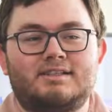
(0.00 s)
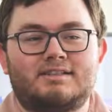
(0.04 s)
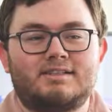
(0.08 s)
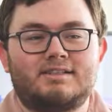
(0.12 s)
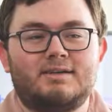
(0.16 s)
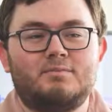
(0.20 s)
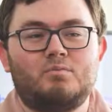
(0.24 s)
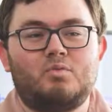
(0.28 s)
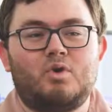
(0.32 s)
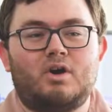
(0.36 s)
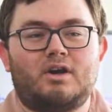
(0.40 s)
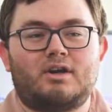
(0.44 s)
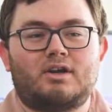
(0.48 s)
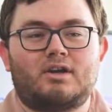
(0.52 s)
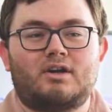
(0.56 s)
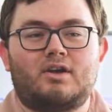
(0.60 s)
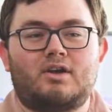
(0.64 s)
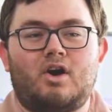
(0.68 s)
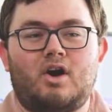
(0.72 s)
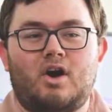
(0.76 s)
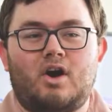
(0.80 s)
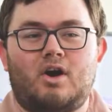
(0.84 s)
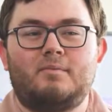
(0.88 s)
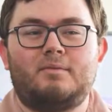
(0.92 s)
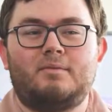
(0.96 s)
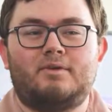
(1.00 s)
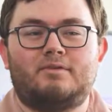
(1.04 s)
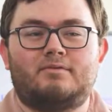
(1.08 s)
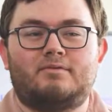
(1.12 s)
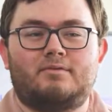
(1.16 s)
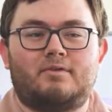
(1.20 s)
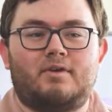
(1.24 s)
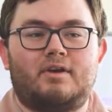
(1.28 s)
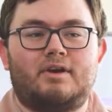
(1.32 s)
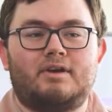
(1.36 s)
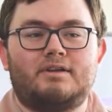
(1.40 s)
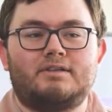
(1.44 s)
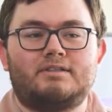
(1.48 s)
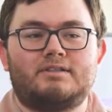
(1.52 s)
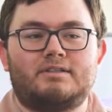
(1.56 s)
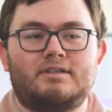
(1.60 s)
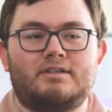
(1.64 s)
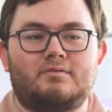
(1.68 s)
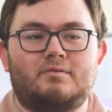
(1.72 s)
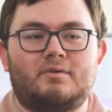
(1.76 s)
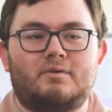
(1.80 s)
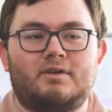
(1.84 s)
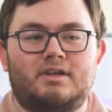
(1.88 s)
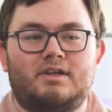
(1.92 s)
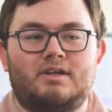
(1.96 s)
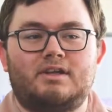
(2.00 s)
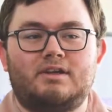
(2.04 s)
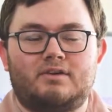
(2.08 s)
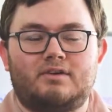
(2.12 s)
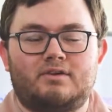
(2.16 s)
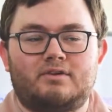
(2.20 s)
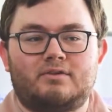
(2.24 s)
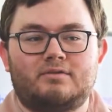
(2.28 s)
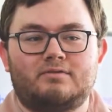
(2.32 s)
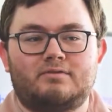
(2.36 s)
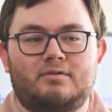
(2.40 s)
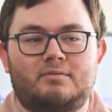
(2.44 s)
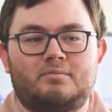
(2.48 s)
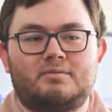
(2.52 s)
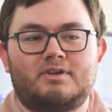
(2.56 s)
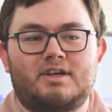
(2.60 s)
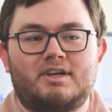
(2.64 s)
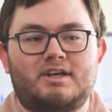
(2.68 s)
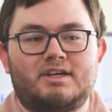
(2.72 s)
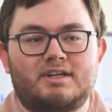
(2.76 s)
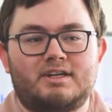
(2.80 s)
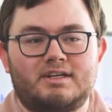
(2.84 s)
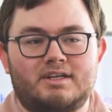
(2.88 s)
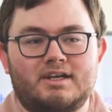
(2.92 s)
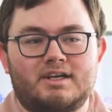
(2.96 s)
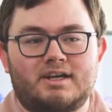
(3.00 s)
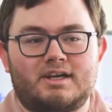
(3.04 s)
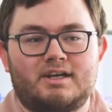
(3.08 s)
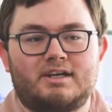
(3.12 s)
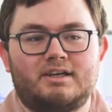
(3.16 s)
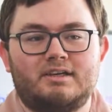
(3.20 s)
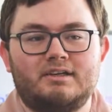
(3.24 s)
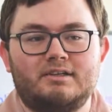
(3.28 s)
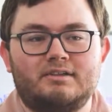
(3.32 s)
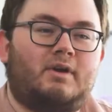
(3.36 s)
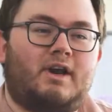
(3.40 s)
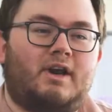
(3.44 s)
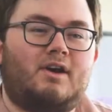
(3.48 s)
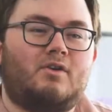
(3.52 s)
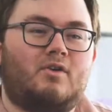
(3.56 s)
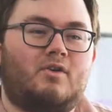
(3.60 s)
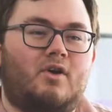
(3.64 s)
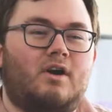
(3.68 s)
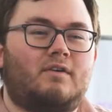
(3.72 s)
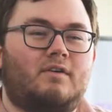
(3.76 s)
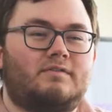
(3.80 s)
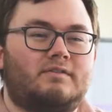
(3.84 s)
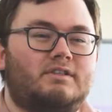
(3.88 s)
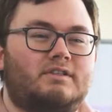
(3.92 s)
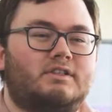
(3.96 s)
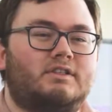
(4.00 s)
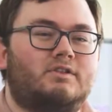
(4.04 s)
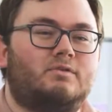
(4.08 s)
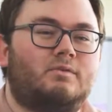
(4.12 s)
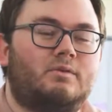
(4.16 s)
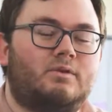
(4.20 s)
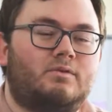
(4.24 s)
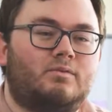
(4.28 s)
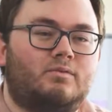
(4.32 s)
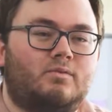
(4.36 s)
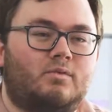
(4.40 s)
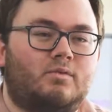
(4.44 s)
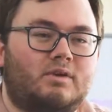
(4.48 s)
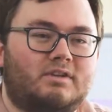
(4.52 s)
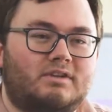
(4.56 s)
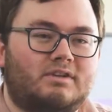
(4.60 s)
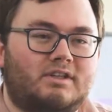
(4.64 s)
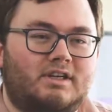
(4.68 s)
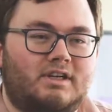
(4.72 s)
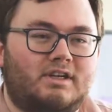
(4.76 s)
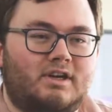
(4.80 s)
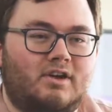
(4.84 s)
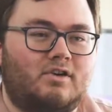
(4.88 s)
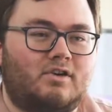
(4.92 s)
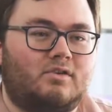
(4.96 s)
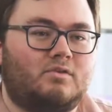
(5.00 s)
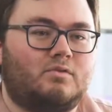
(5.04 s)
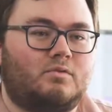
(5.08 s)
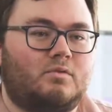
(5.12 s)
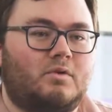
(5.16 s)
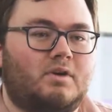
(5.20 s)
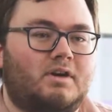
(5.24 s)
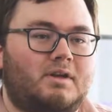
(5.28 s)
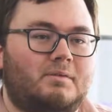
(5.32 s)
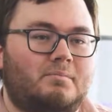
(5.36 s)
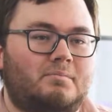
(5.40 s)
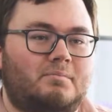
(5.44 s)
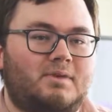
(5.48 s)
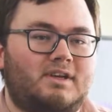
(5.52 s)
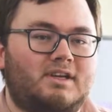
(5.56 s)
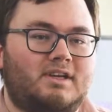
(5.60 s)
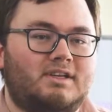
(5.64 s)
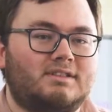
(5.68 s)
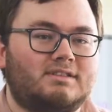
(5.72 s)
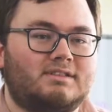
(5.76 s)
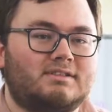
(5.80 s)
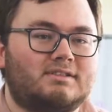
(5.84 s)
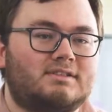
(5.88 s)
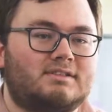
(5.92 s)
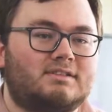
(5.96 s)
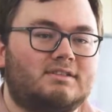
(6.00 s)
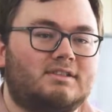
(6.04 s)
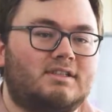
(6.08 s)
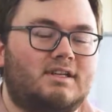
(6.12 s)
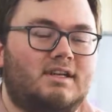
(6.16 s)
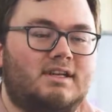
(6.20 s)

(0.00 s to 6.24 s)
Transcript: a somewhat common phrase that we hear from day to day, but how often do we really know what it means?